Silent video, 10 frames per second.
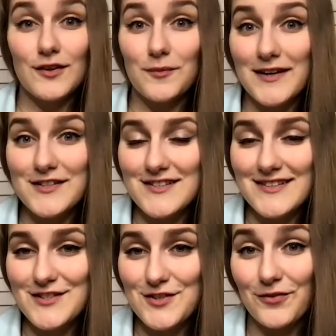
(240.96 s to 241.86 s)
Don't mention
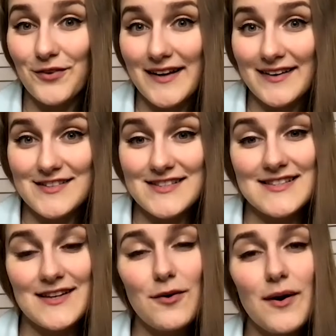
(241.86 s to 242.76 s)
that you've read it. Just
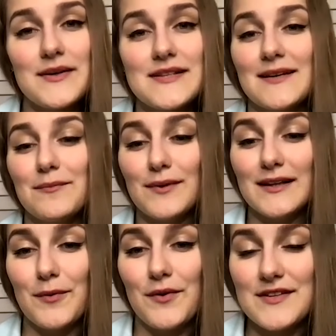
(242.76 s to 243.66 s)
say, oh, I stumbled
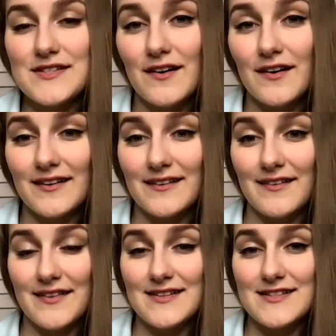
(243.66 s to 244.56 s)
upon this article
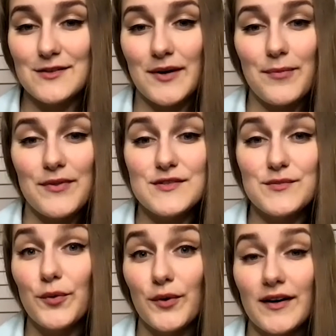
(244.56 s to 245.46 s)
that described this
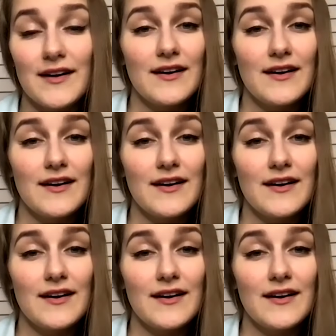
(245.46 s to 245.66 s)
book.